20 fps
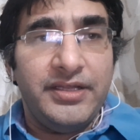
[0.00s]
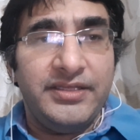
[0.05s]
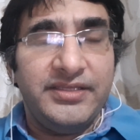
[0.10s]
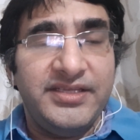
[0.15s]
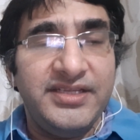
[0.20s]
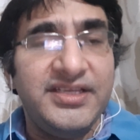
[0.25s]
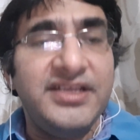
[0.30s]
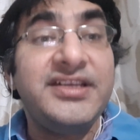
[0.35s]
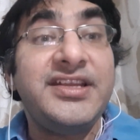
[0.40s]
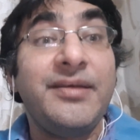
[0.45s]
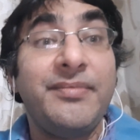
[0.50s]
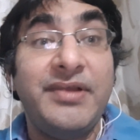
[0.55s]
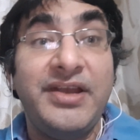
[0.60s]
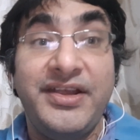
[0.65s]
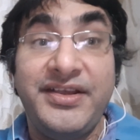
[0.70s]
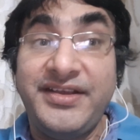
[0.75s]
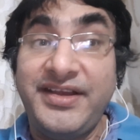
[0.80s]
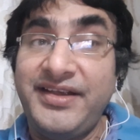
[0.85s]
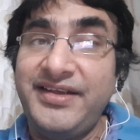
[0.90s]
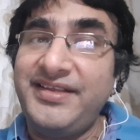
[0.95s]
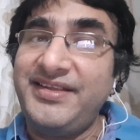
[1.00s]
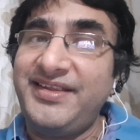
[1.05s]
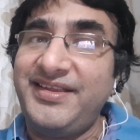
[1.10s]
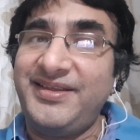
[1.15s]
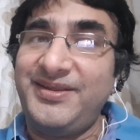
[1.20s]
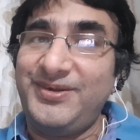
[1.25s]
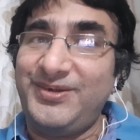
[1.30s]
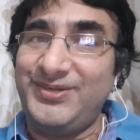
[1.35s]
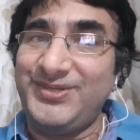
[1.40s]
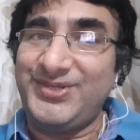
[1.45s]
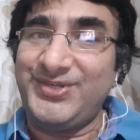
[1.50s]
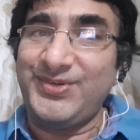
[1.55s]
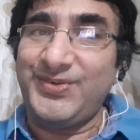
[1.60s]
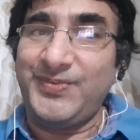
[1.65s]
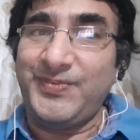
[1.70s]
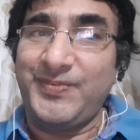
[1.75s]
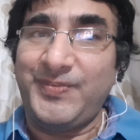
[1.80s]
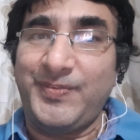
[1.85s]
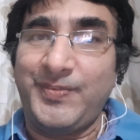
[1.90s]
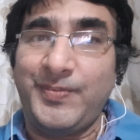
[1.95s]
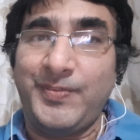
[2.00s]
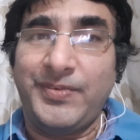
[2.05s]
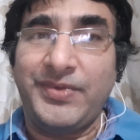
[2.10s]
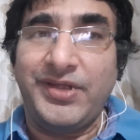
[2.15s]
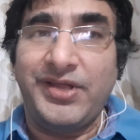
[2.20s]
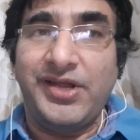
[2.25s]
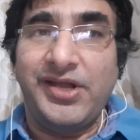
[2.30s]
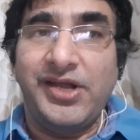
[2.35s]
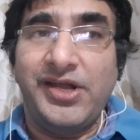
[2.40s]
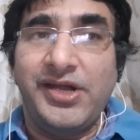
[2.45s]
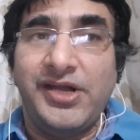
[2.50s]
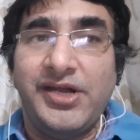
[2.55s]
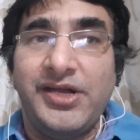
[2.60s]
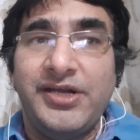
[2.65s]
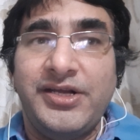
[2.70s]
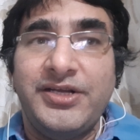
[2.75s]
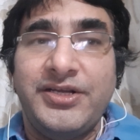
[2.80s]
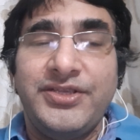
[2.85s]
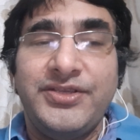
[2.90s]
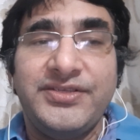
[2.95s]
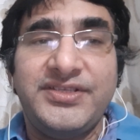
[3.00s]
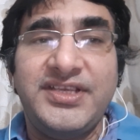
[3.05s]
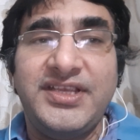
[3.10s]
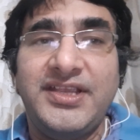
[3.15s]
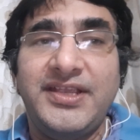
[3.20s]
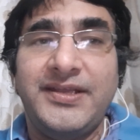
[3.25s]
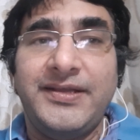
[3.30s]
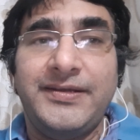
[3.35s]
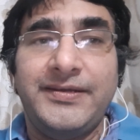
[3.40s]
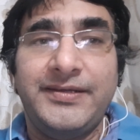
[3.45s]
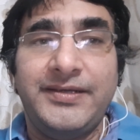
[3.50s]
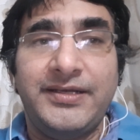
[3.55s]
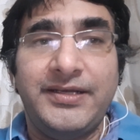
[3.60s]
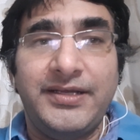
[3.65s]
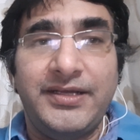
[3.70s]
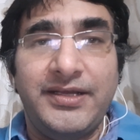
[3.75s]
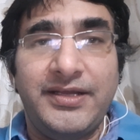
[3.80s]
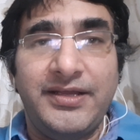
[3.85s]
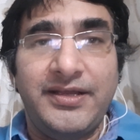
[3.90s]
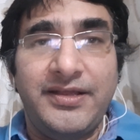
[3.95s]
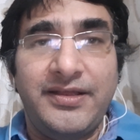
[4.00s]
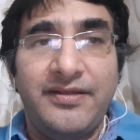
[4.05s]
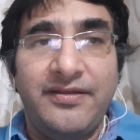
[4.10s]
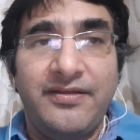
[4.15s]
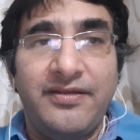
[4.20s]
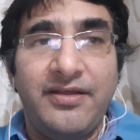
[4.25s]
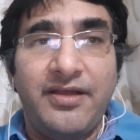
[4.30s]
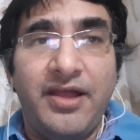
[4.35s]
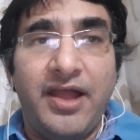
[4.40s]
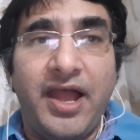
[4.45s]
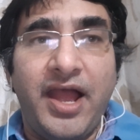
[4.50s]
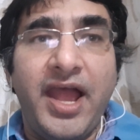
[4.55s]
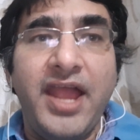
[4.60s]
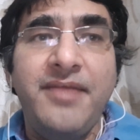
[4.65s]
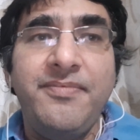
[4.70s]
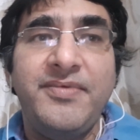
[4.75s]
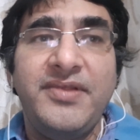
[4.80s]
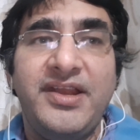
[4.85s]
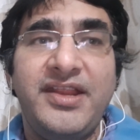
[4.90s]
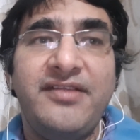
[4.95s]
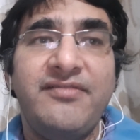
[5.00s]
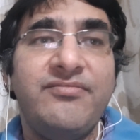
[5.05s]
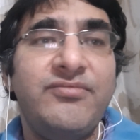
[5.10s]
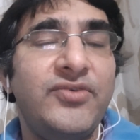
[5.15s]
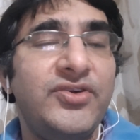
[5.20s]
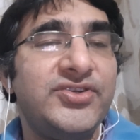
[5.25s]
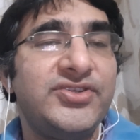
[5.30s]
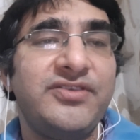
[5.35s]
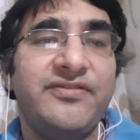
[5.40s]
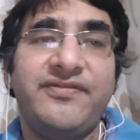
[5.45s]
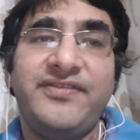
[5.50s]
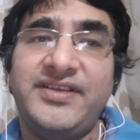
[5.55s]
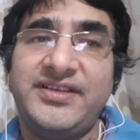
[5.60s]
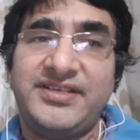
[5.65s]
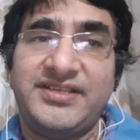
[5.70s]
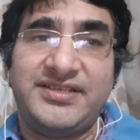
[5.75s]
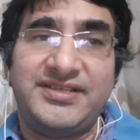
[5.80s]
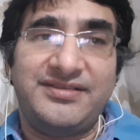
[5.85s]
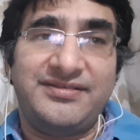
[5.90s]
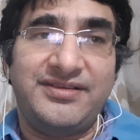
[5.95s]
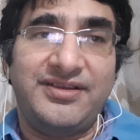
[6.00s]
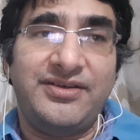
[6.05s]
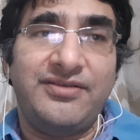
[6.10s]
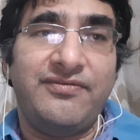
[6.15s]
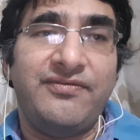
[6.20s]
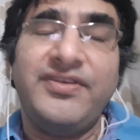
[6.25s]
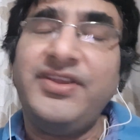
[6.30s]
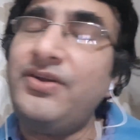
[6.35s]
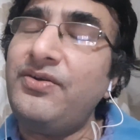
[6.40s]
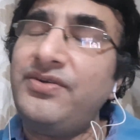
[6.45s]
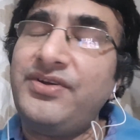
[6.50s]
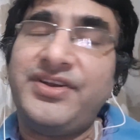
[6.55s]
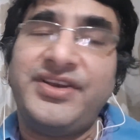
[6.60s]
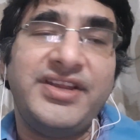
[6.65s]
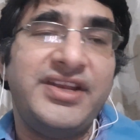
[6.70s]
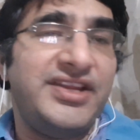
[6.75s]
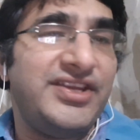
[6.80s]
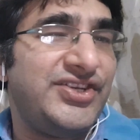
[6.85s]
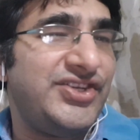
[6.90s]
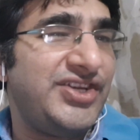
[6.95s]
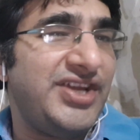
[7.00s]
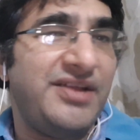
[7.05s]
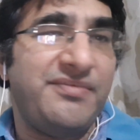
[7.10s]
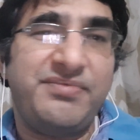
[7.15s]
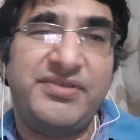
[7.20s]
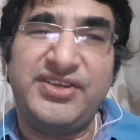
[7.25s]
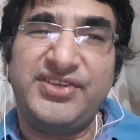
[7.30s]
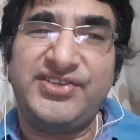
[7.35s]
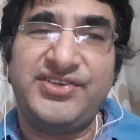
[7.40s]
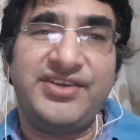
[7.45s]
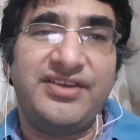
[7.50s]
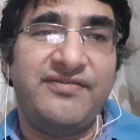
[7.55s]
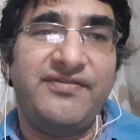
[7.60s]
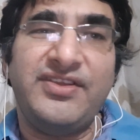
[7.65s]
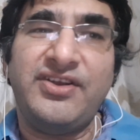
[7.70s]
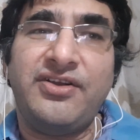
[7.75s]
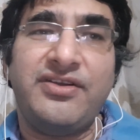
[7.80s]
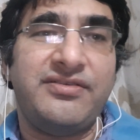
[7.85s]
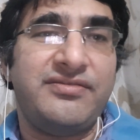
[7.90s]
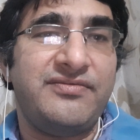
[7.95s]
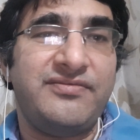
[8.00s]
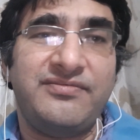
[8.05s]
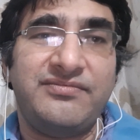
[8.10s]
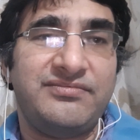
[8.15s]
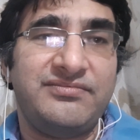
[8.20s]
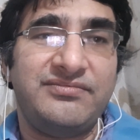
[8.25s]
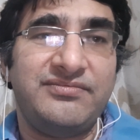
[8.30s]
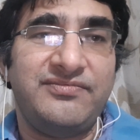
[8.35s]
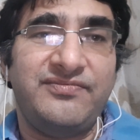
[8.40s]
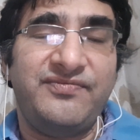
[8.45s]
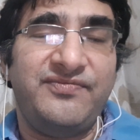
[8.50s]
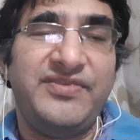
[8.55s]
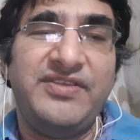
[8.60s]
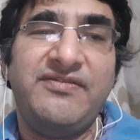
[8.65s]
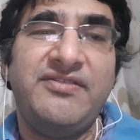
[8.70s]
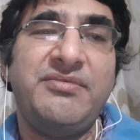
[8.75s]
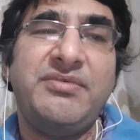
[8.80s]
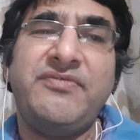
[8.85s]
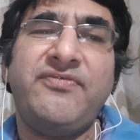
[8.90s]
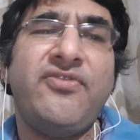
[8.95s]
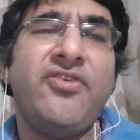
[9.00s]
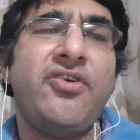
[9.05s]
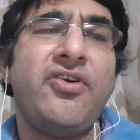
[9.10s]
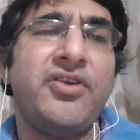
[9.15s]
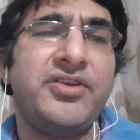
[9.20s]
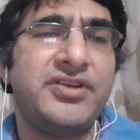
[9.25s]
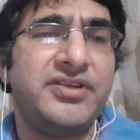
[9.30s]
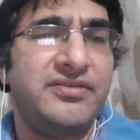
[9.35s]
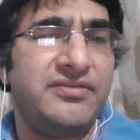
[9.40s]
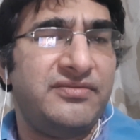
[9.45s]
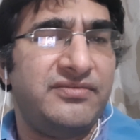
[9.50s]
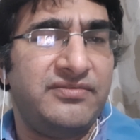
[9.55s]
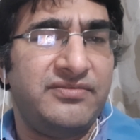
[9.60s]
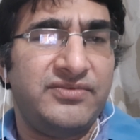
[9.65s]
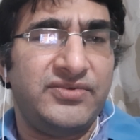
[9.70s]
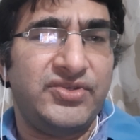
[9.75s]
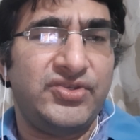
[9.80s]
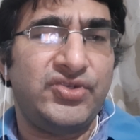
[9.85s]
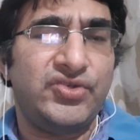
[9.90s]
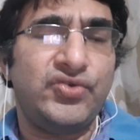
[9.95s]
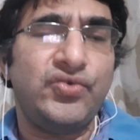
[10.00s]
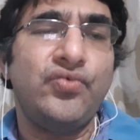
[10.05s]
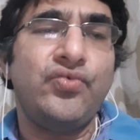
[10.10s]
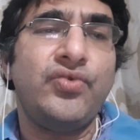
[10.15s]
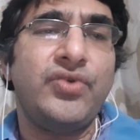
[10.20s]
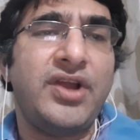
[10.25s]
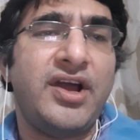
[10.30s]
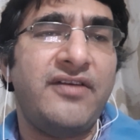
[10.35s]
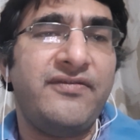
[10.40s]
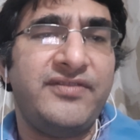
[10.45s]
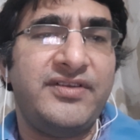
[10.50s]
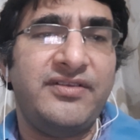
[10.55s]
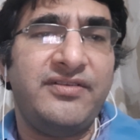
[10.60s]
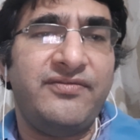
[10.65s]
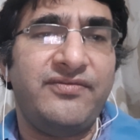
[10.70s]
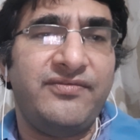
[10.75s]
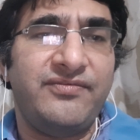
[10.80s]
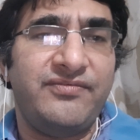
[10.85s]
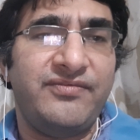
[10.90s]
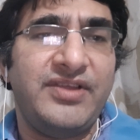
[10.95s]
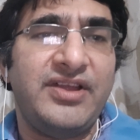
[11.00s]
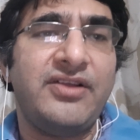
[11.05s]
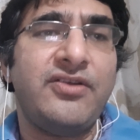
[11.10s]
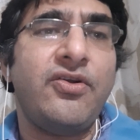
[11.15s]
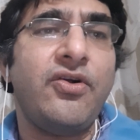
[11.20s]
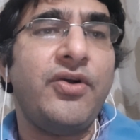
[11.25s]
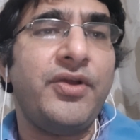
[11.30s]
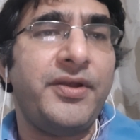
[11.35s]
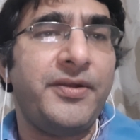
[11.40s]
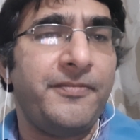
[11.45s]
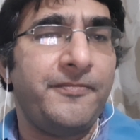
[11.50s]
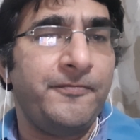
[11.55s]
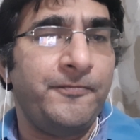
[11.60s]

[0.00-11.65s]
There's a double intended here also. You see, I believe most of us, you know, we don't really shape history. We will be forgotten soon after we are gone.